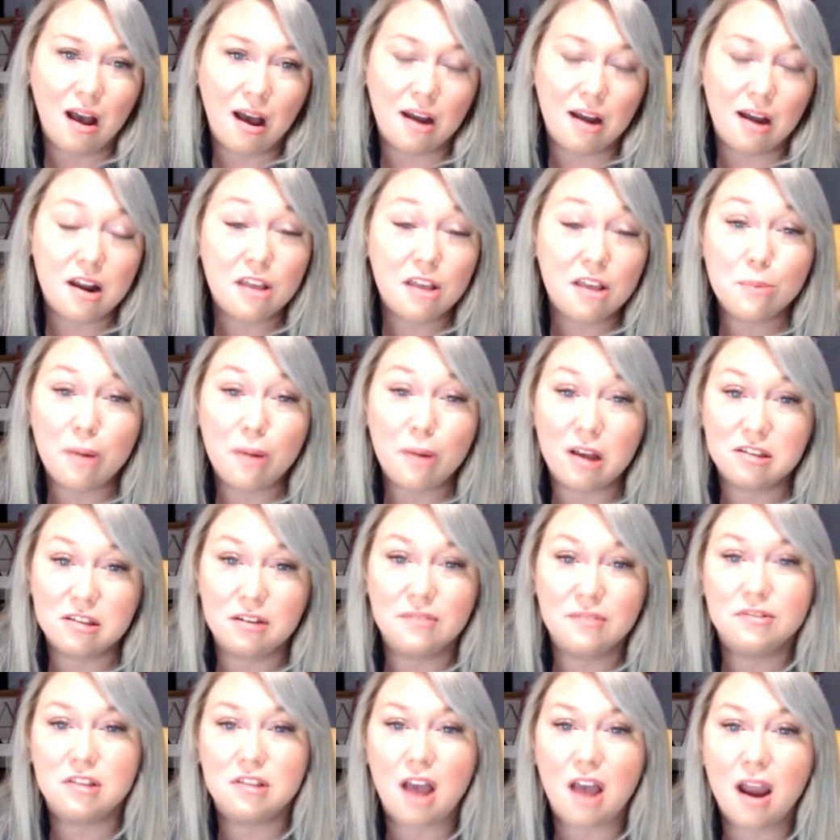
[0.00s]
Another
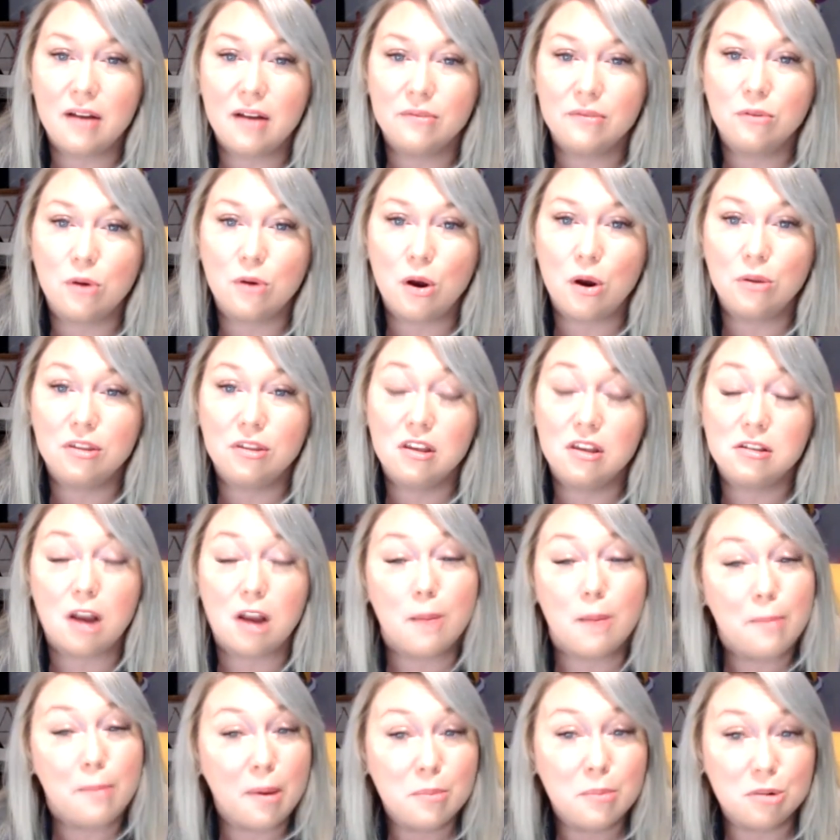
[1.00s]
positive sign of growth is
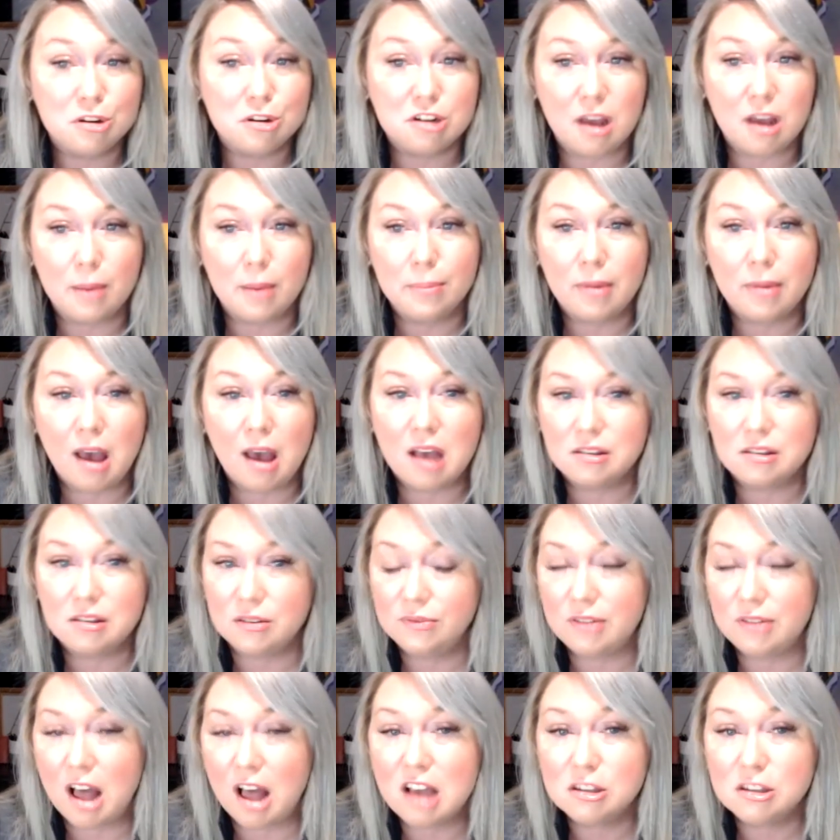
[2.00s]
our membership. As
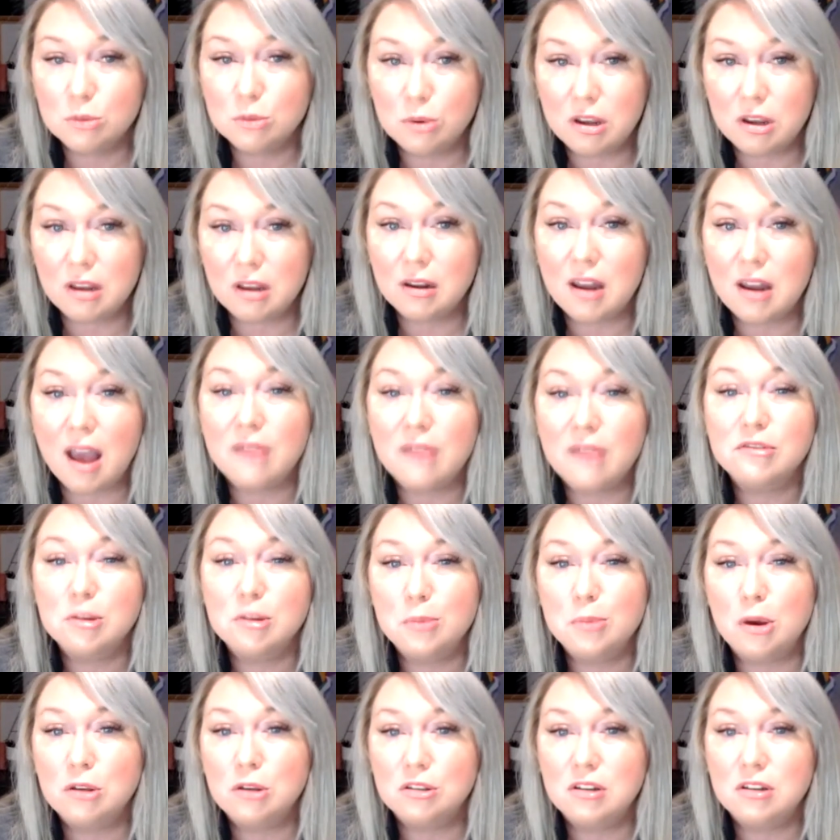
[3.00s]
of last week,
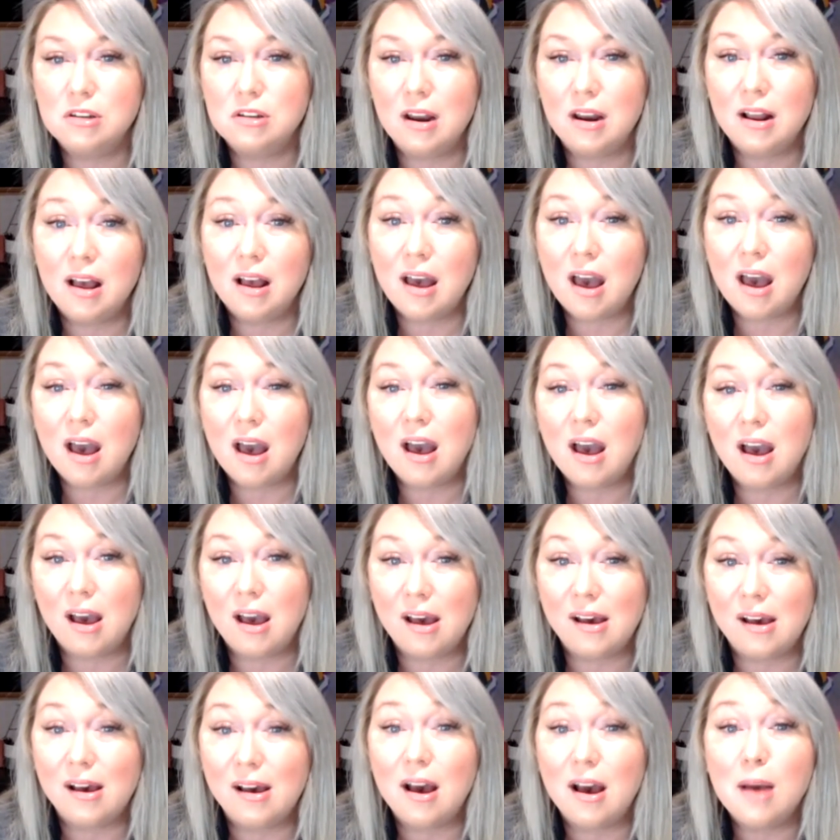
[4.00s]
NAVTA boasted
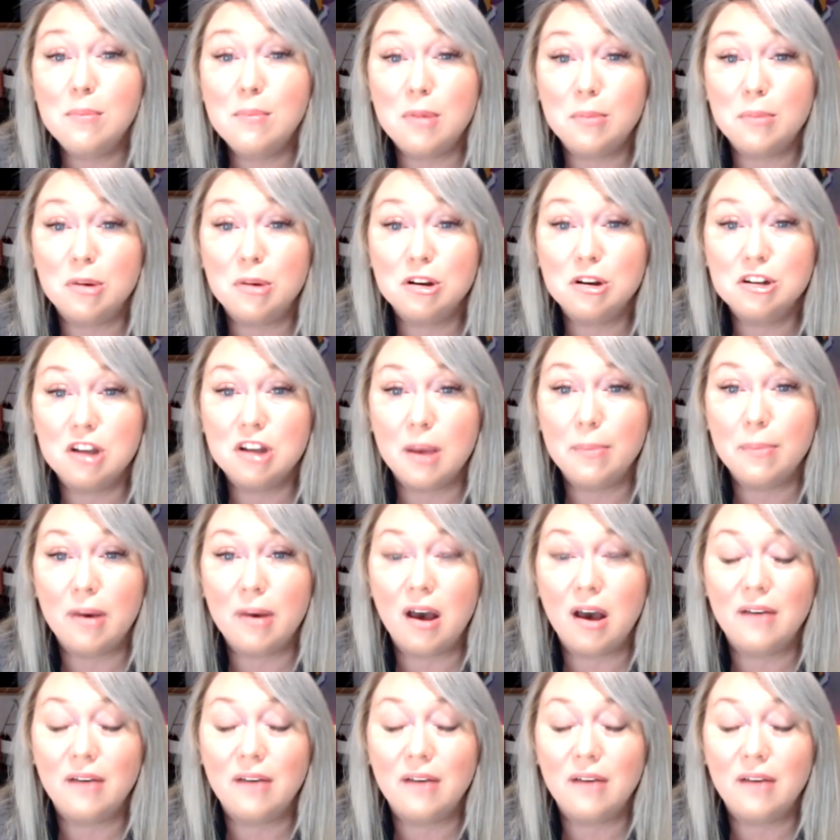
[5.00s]
uh, a membership
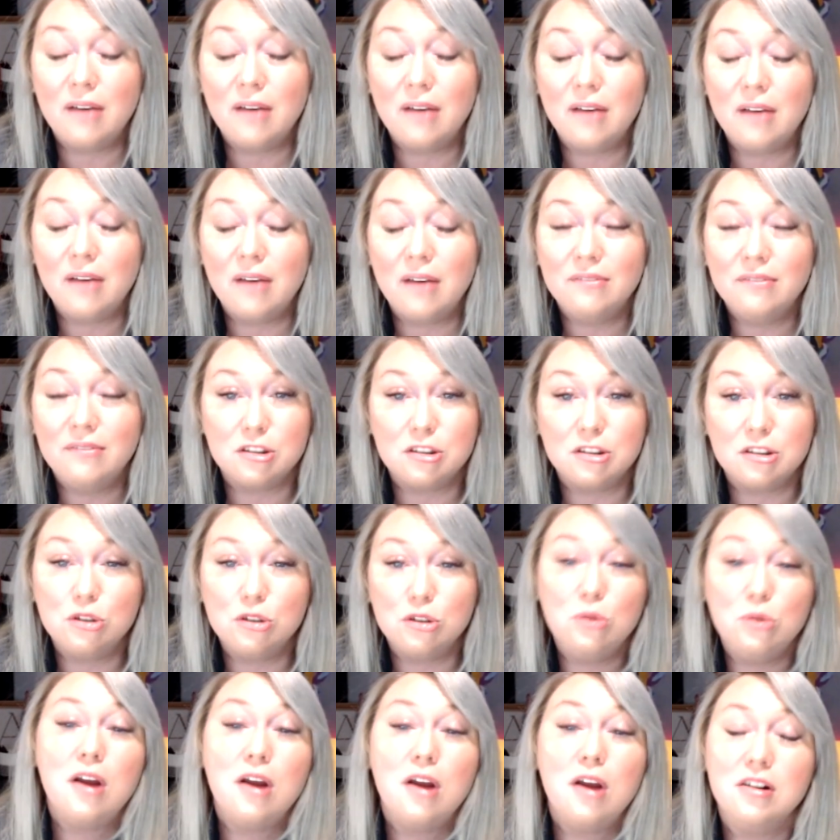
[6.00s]
of
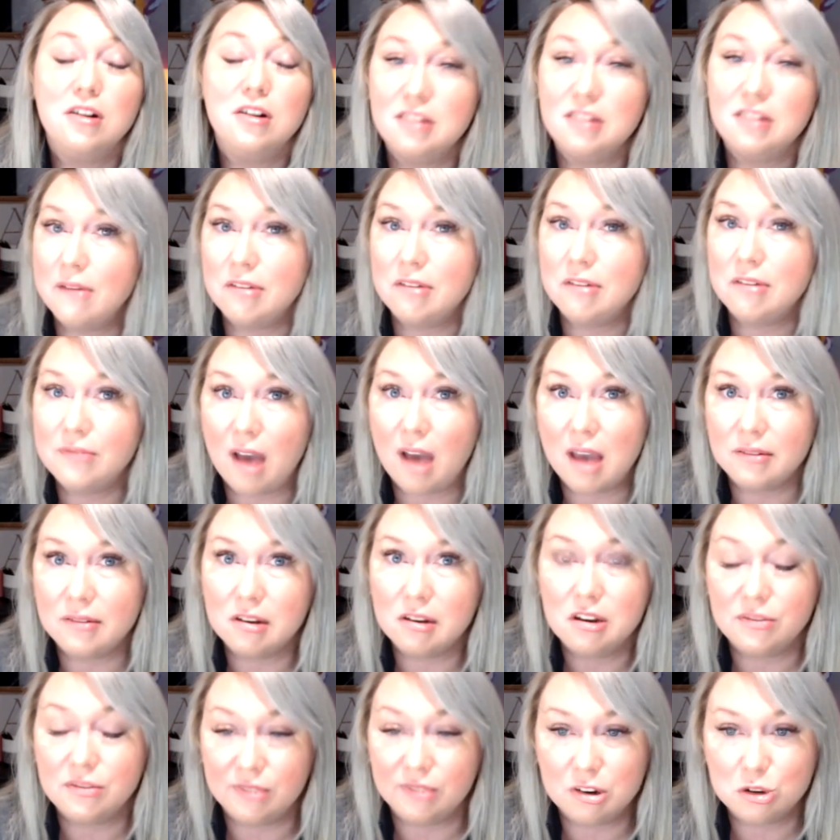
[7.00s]
9,275
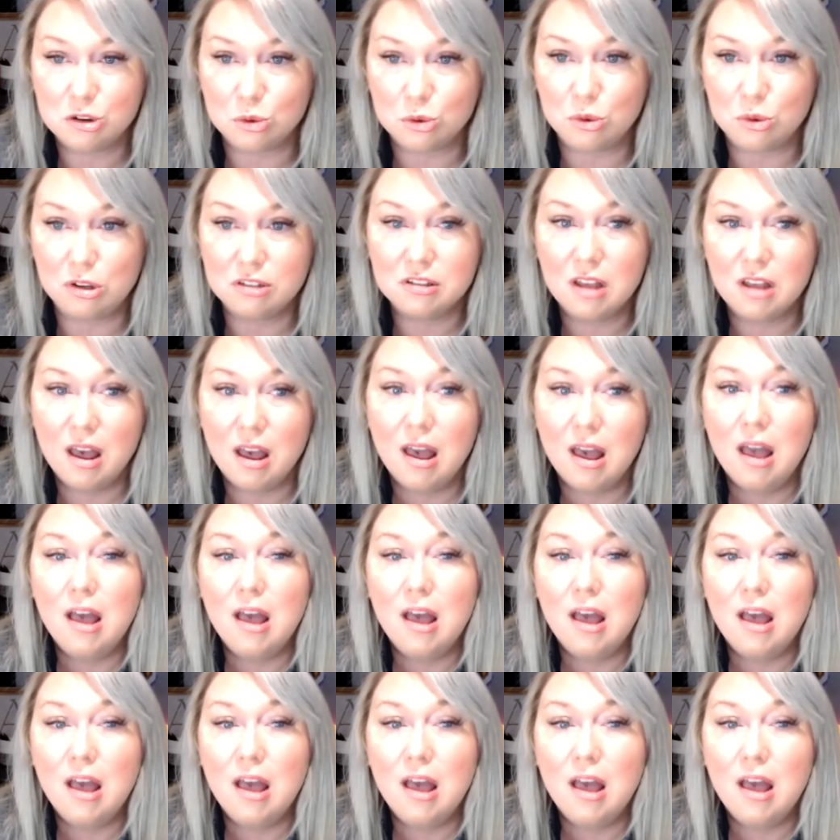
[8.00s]
individuals.